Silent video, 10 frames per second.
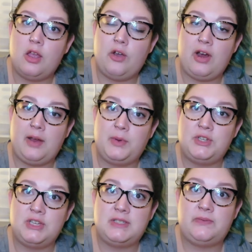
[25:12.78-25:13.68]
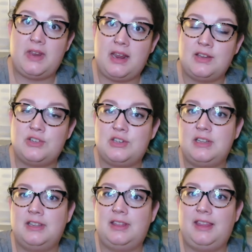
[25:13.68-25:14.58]
All right, we just finished
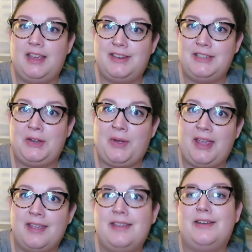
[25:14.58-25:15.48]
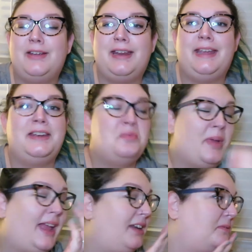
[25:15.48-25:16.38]
The Undoing and are getting into
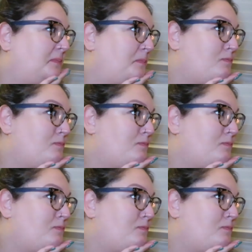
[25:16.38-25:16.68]
bed.